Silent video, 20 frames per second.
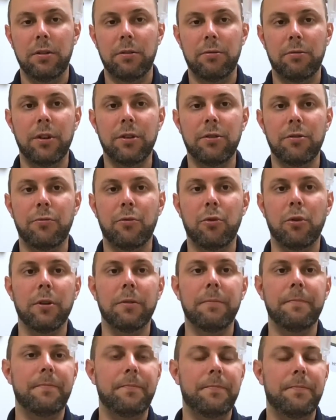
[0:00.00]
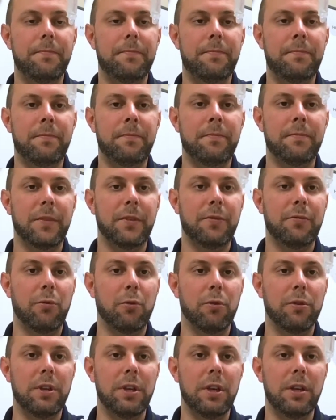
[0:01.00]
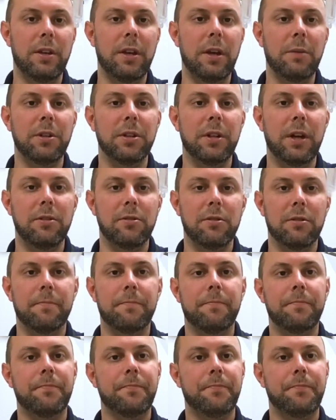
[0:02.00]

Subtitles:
the reservoir for the nebulizer.